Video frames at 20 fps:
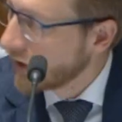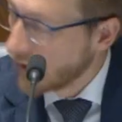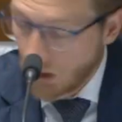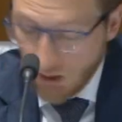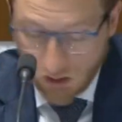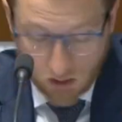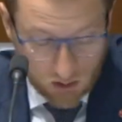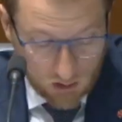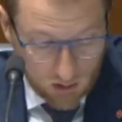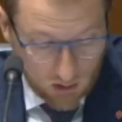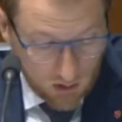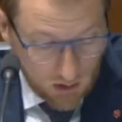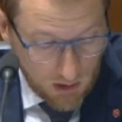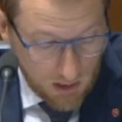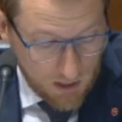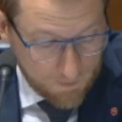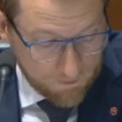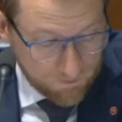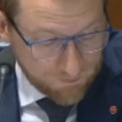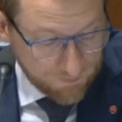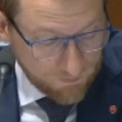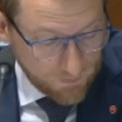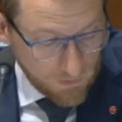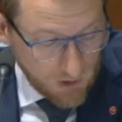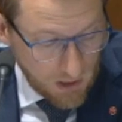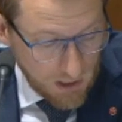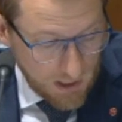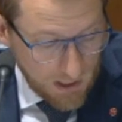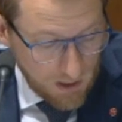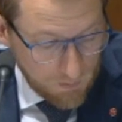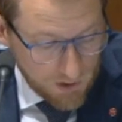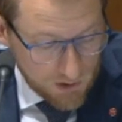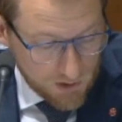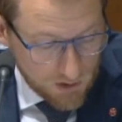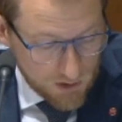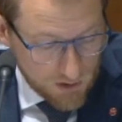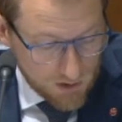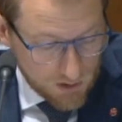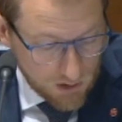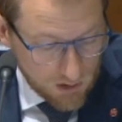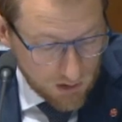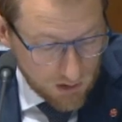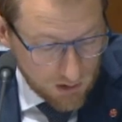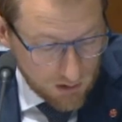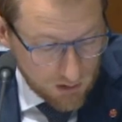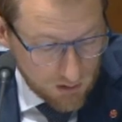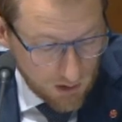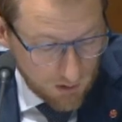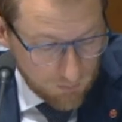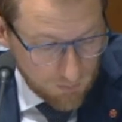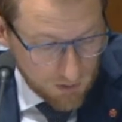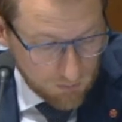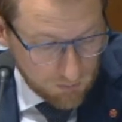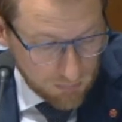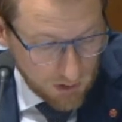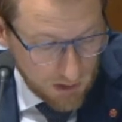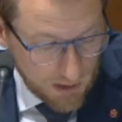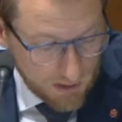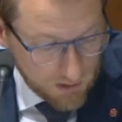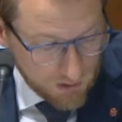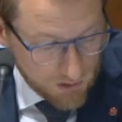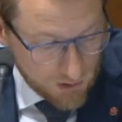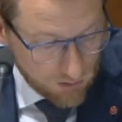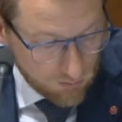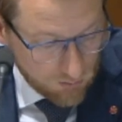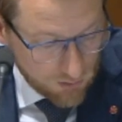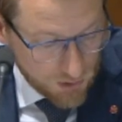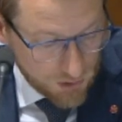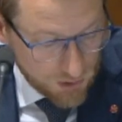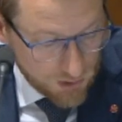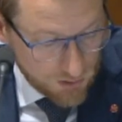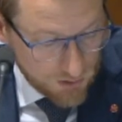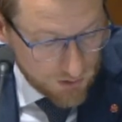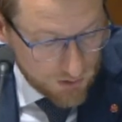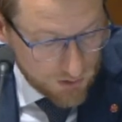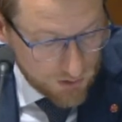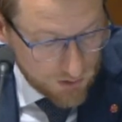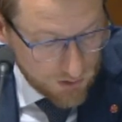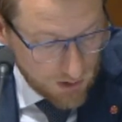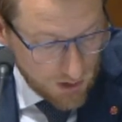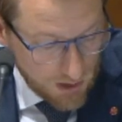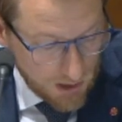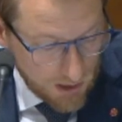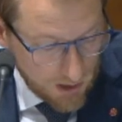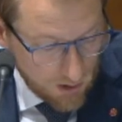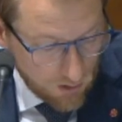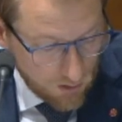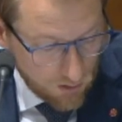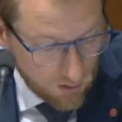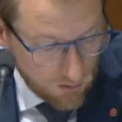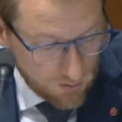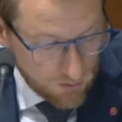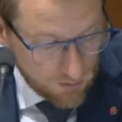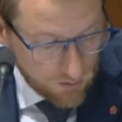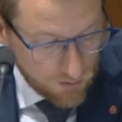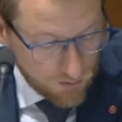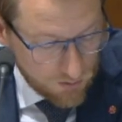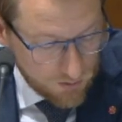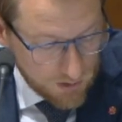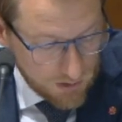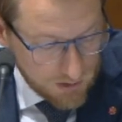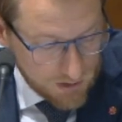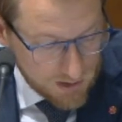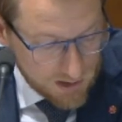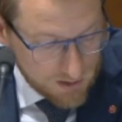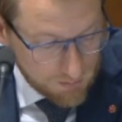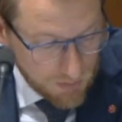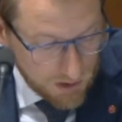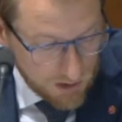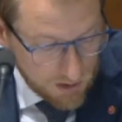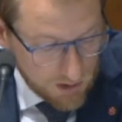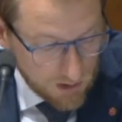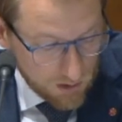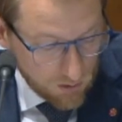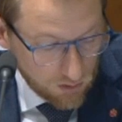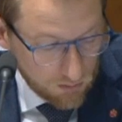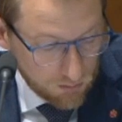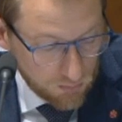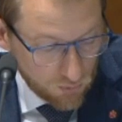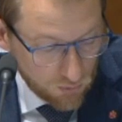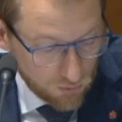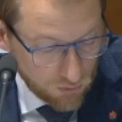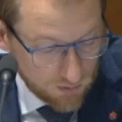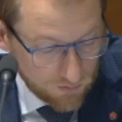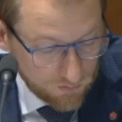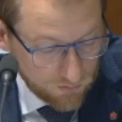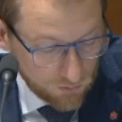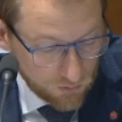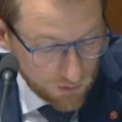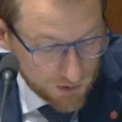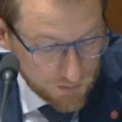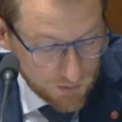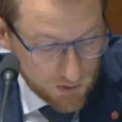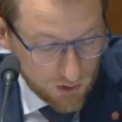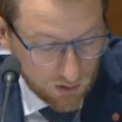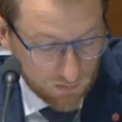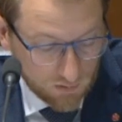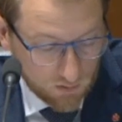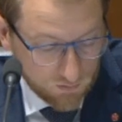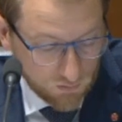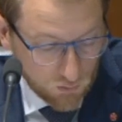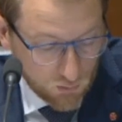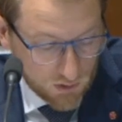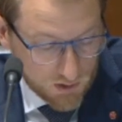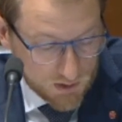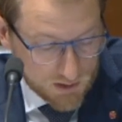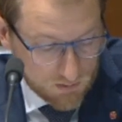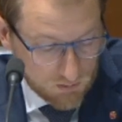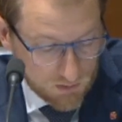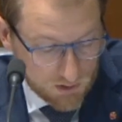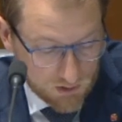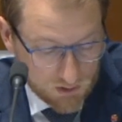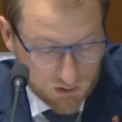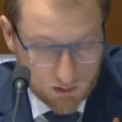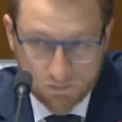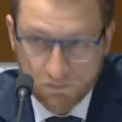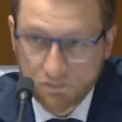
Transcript: Sure. How much is the government planning to reduce in spending on border enforcement over the forward estimates?